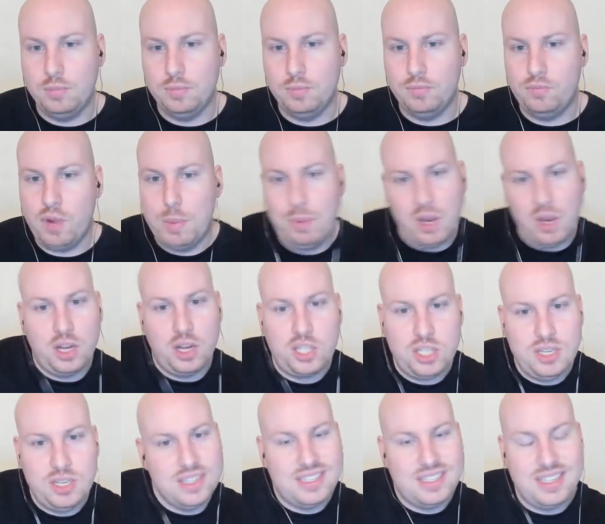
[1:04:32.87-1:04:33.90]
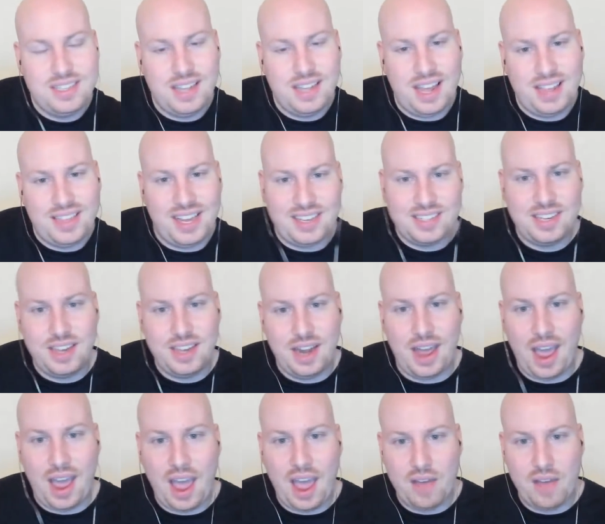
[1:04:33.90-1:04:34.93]
repercussions that's going to
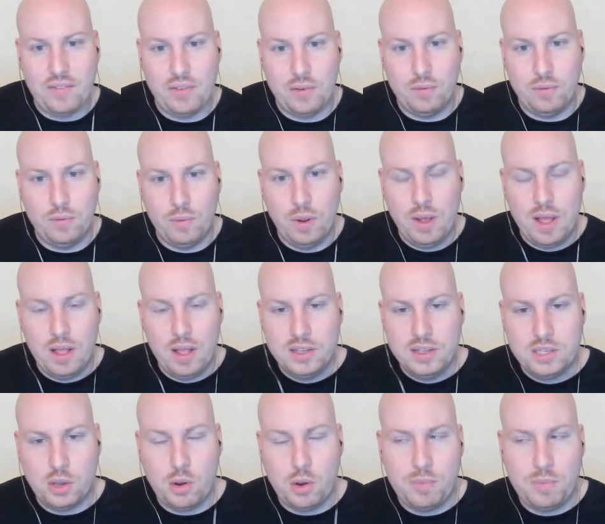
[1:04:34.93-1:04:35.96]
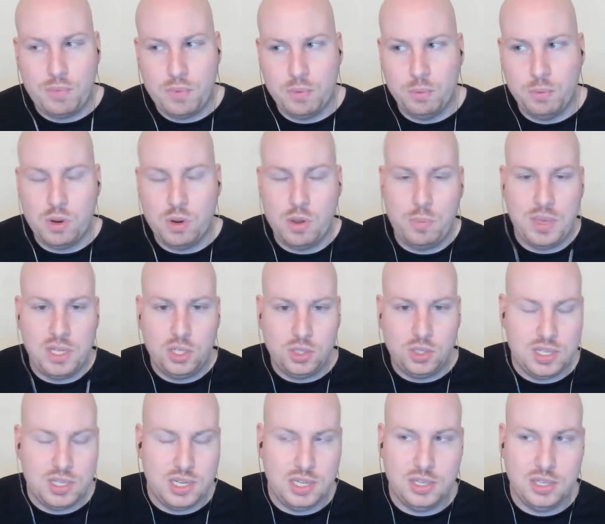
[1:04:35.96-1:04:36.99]
have, and So it'll be
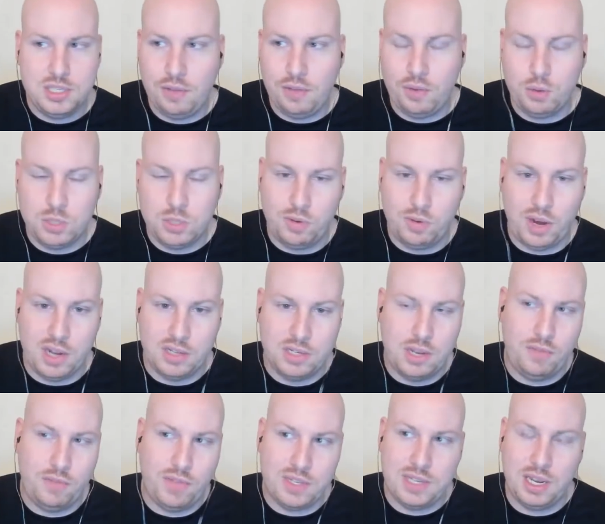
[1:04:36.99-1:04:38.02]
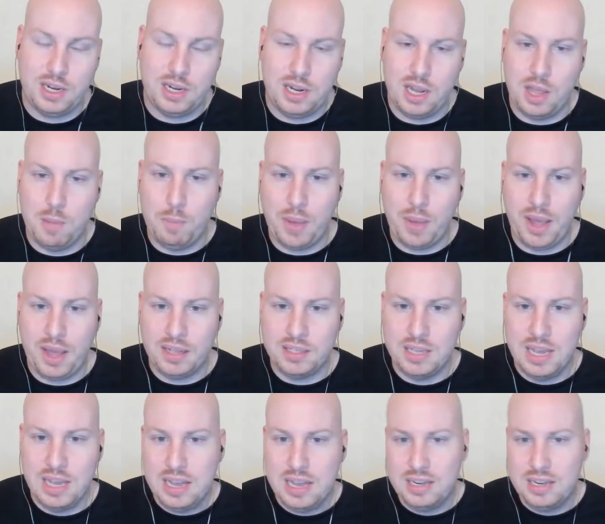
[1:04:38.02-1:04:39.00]
interesting to see the difficulty rate and see if that's had any impact.